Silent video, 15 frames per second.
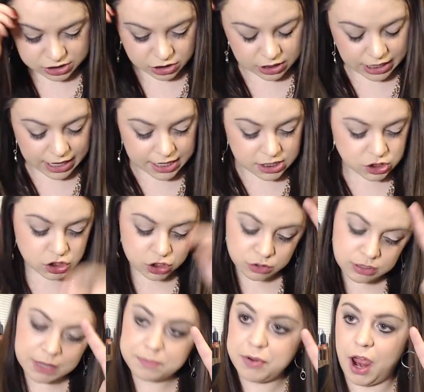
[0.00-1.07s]
to look at
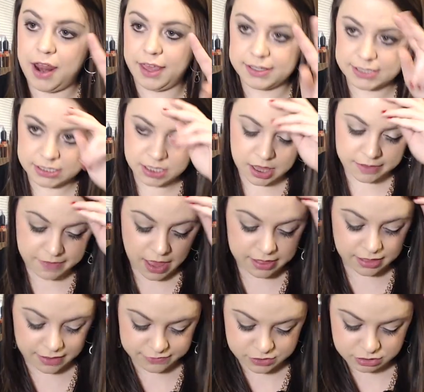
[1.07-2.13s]
2 lip products. That's all I've got
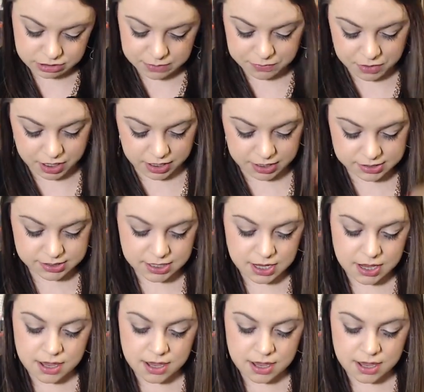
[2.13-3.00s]
left, 2 lip products.